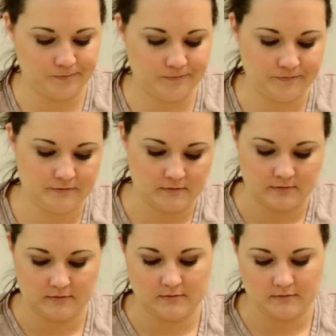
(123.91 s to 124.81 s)

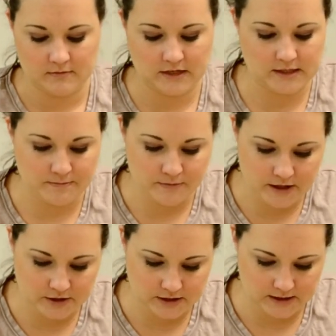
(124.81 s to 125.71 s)
It makes it
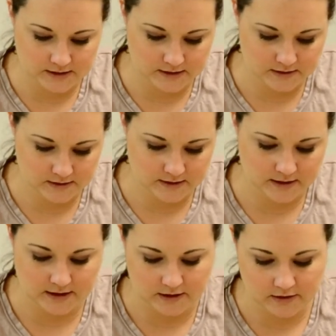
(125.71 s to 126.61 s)
much easier to
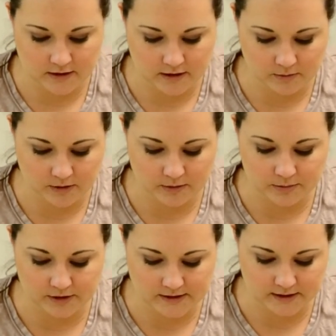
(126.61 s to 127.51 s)
cut out your cardboard,
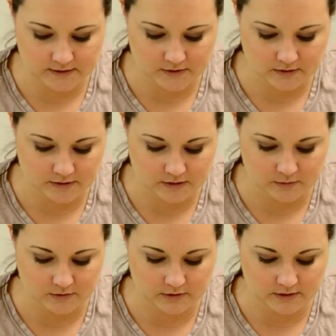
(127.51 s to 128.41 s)
plus it gives you a
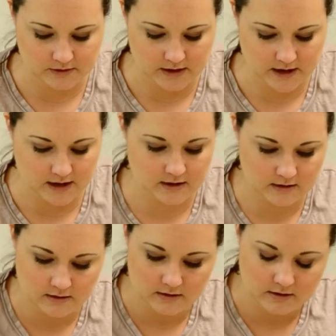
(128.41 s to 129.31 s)
smoother design,
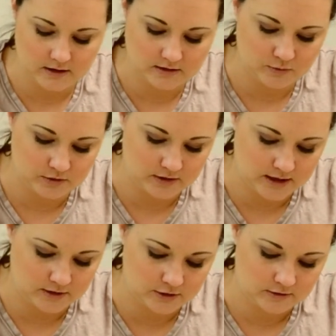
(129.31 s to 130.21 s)
a smoother edge.